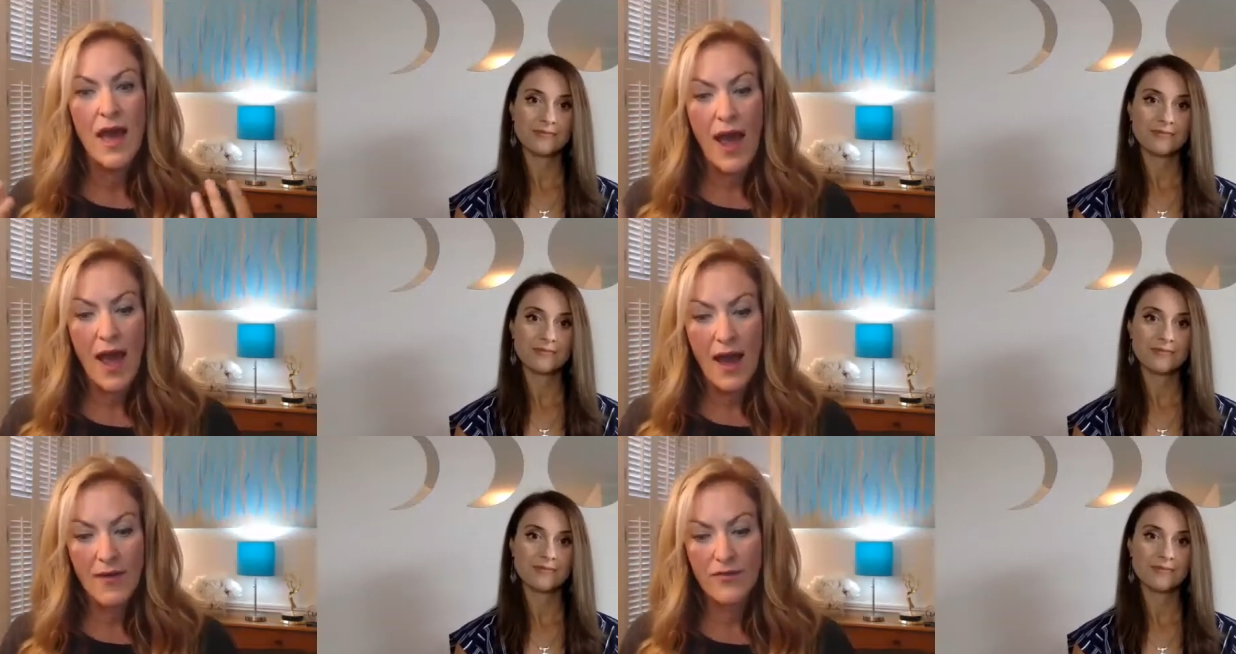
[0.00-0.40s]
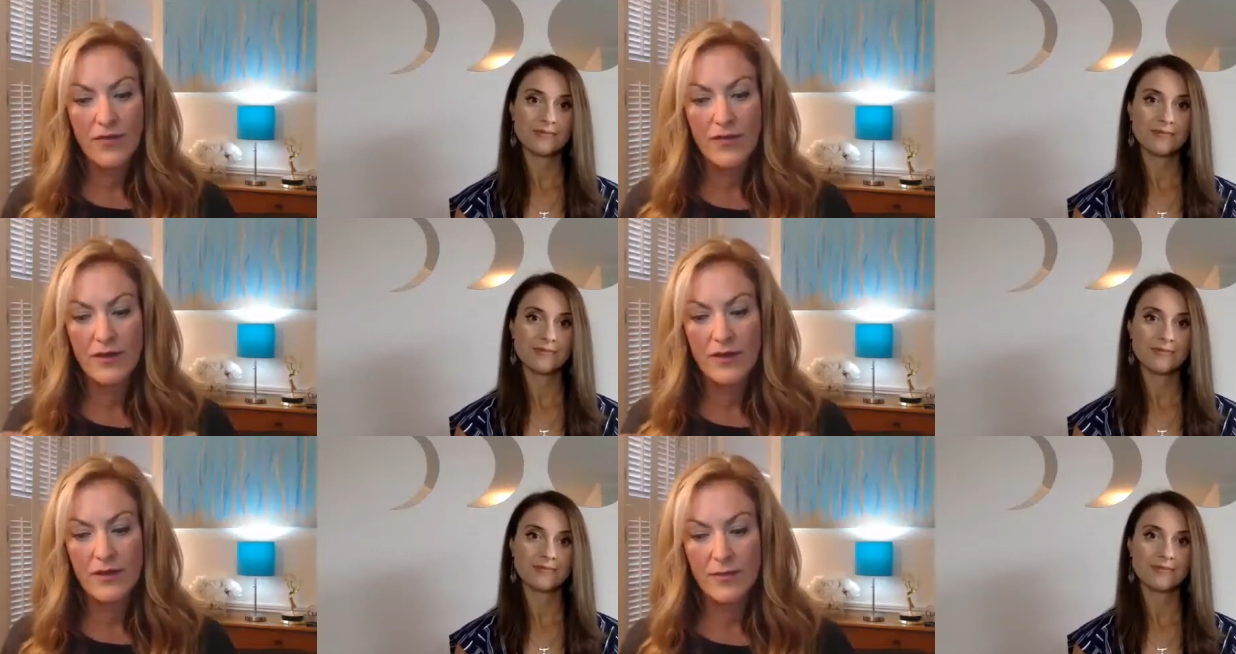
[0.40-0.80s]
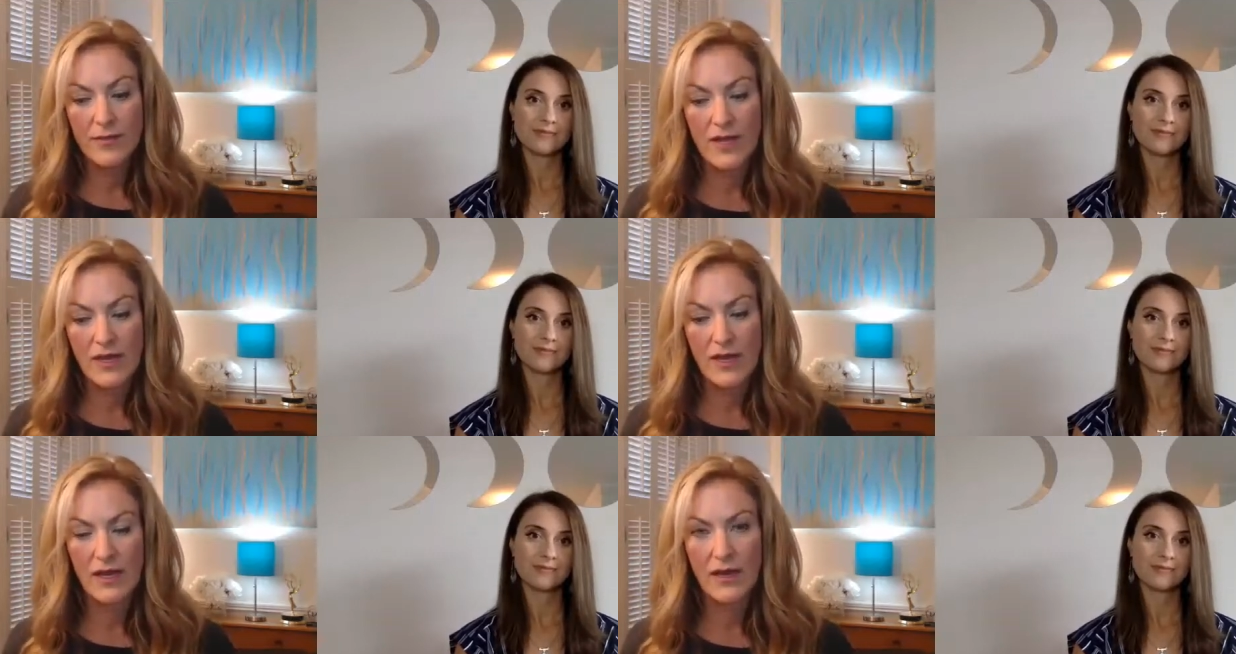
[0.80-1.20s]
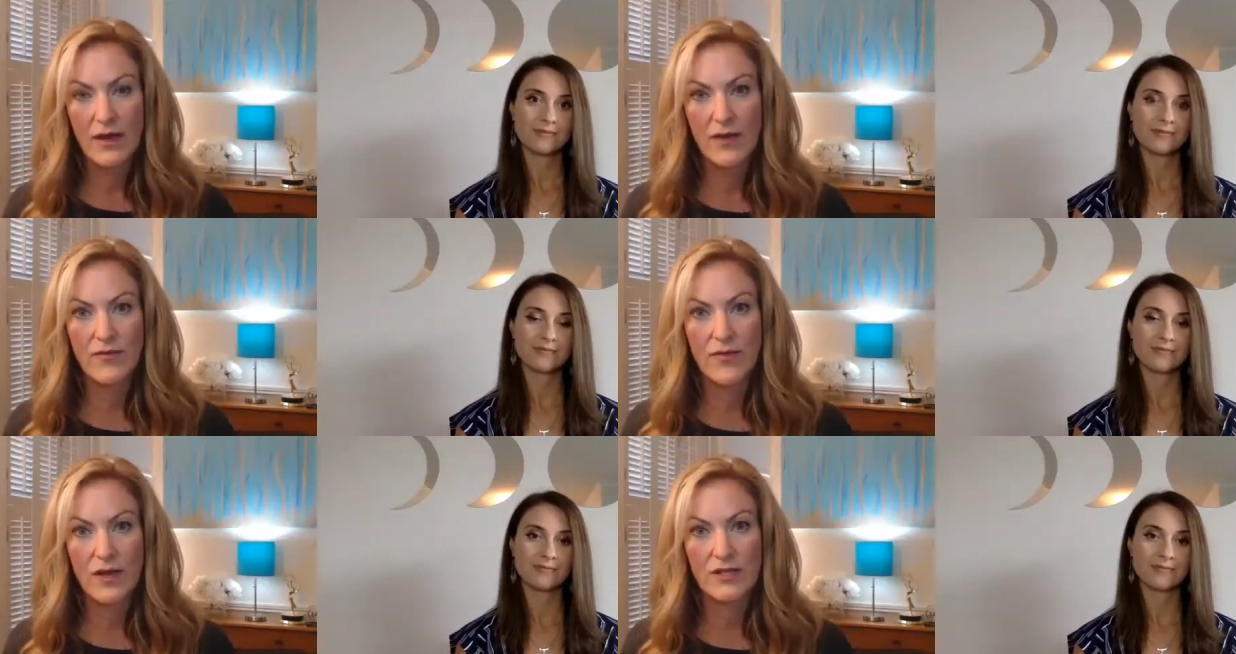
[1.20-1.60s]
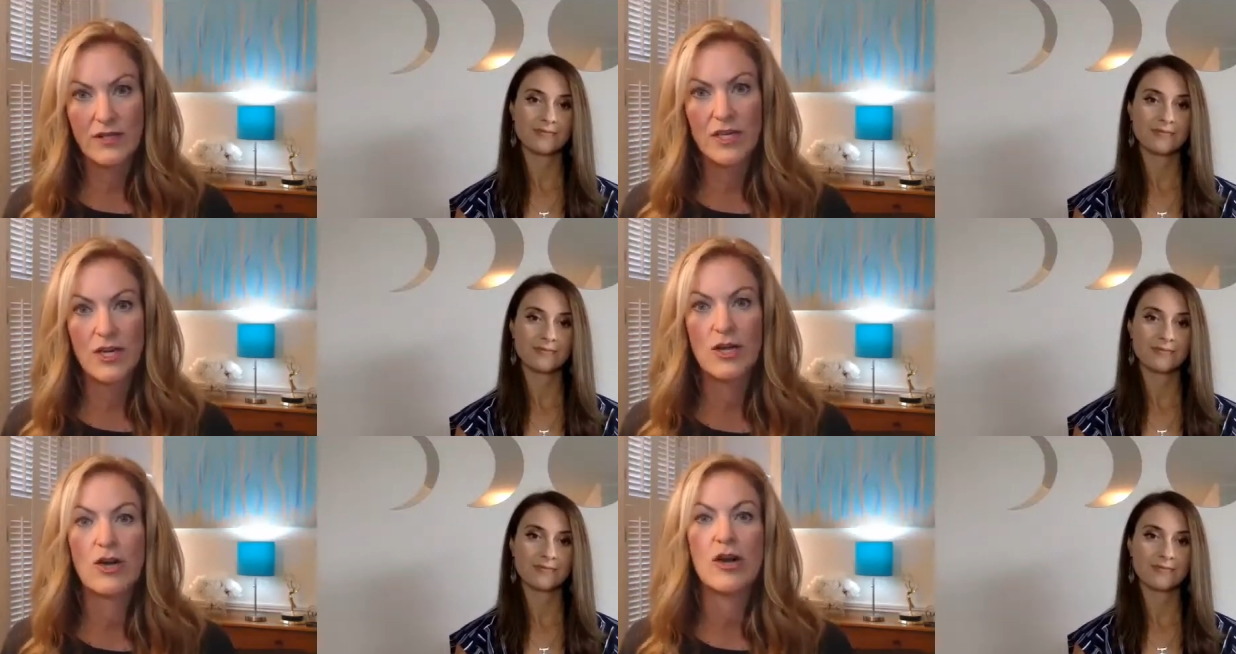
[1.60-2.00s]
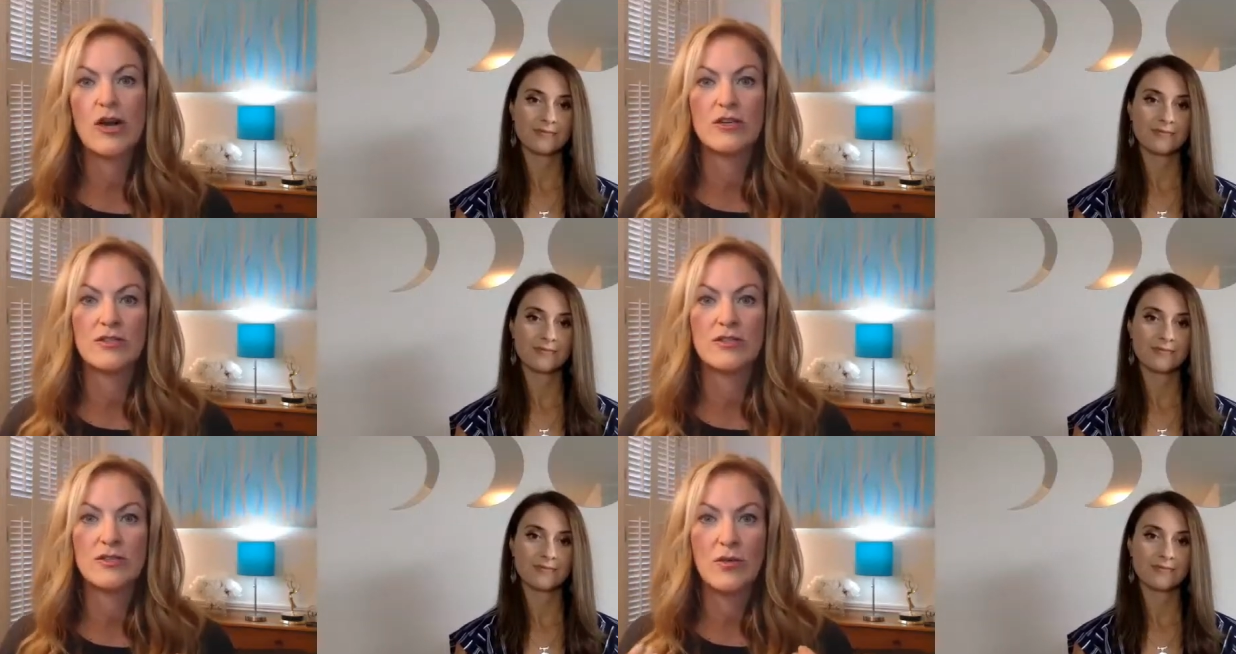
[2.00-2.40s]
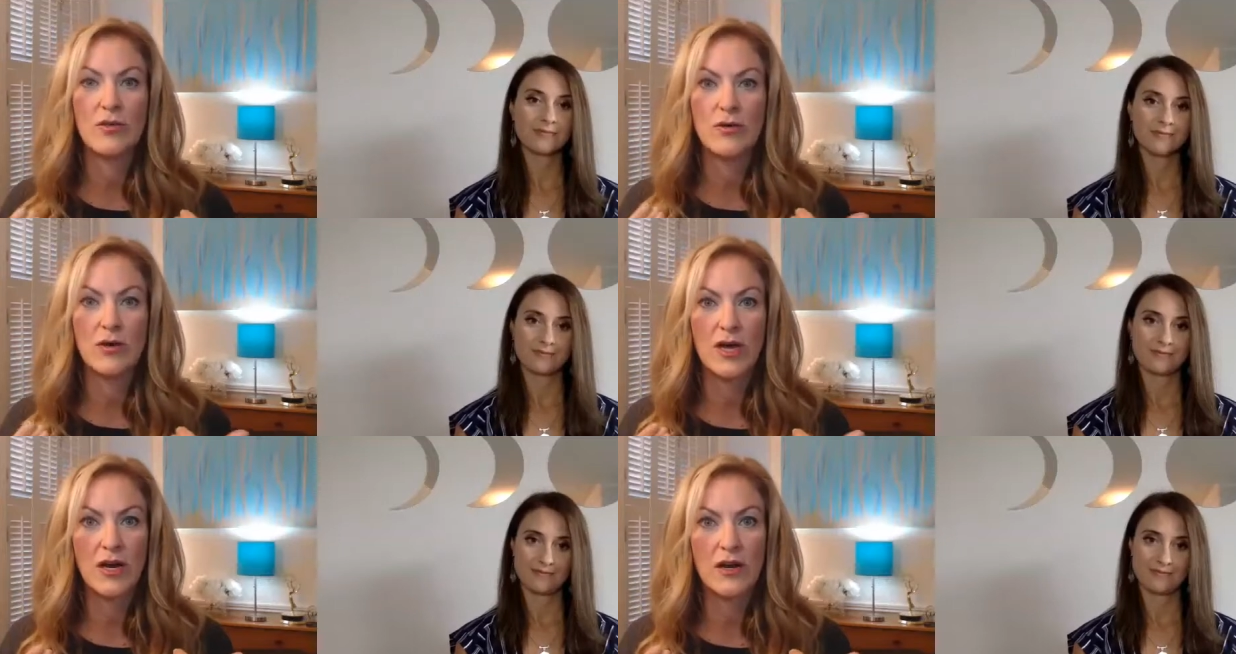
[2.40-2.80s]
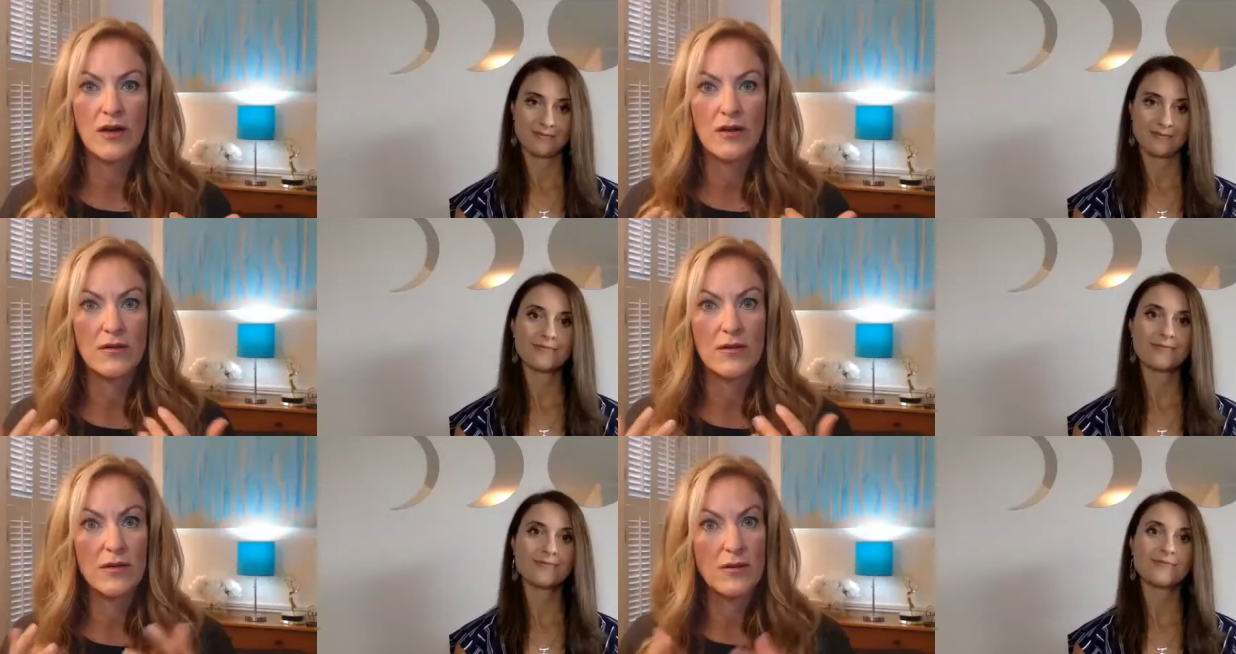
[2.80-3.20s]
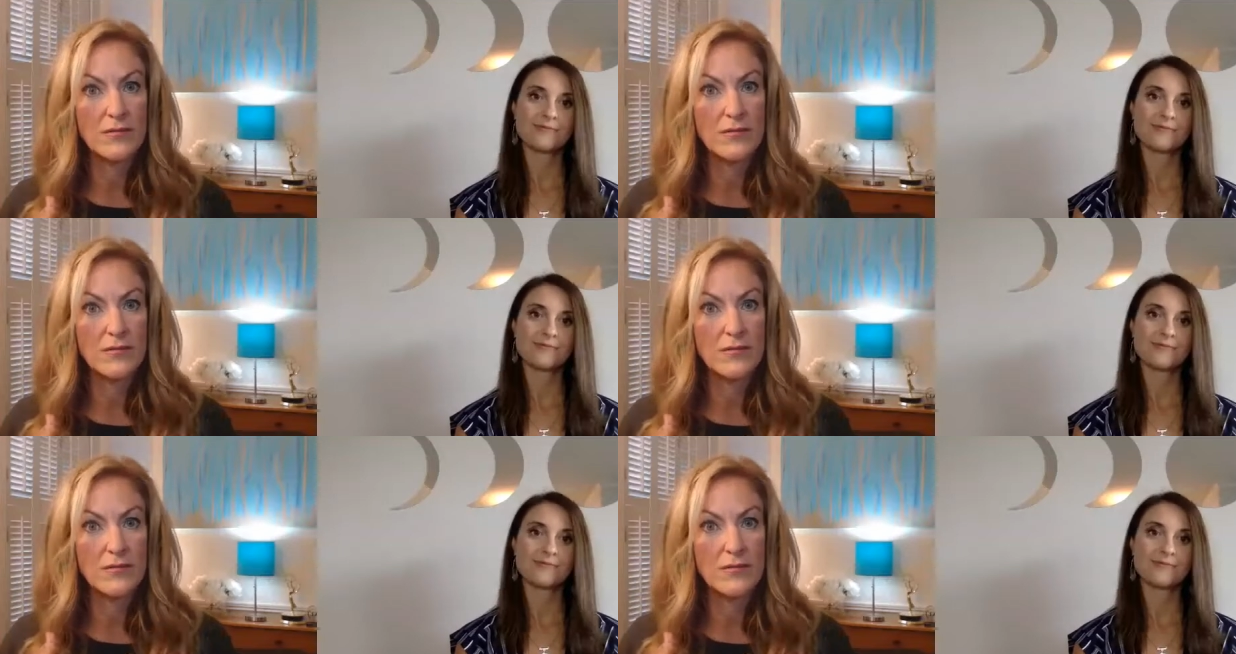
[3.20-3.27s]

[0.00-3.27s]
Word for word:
Speaker 1: have the the meaning of their tarot cards or